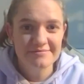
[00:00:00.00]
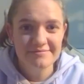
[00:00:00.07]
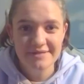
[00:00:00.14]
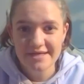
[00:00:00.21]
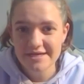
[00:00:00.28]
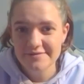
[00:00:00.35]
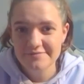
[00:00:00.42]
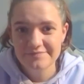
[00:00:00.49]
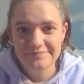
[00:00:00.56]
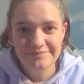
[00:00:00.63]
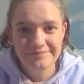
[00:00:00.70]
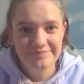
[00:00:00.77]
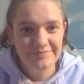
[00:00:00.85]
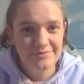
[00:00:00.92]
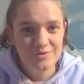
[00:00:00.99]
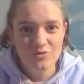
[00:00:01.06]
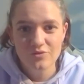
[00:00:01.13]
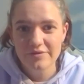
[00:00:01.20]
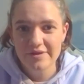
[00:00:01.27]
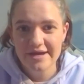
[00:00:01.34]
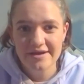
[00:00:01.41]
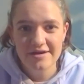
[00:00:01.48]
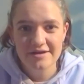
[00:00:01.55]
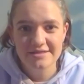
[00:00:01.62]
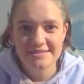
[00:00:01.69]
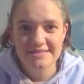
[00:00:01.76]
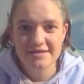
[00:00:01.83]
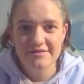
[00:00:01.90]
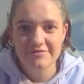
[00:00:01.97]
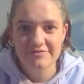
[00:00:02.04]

Yeah. All that kind of stuff.